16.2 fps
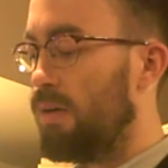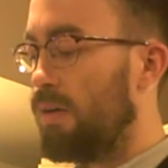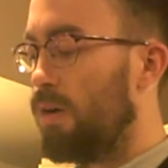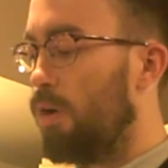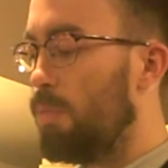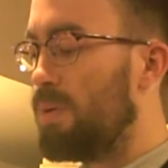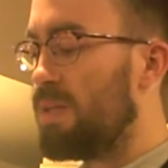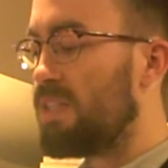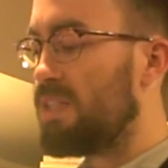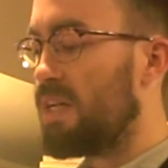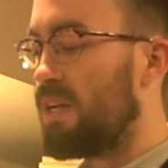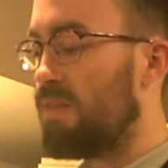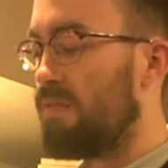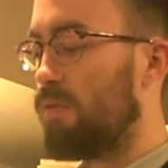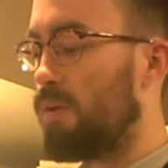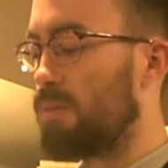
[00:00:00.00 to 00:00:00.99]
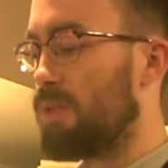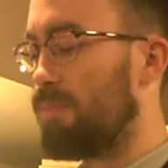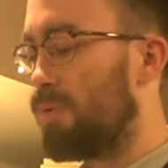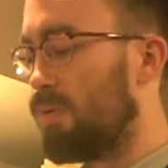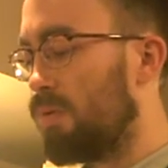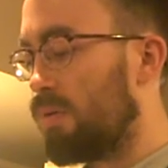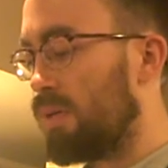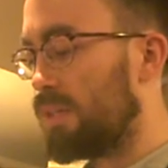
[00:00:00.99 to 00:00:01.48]
Open setting forms
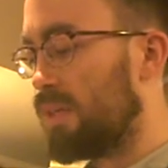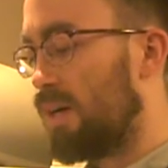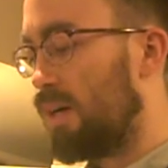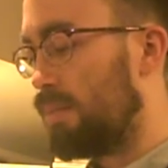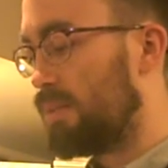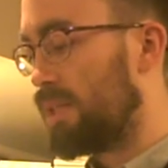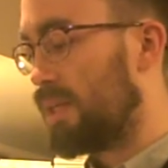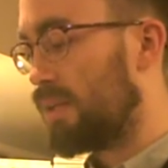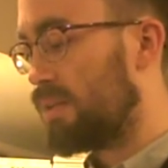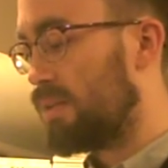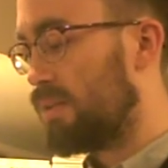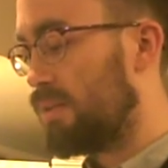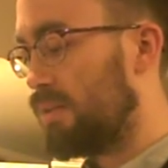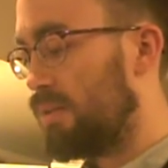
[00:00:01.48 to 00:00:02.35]
a porous object.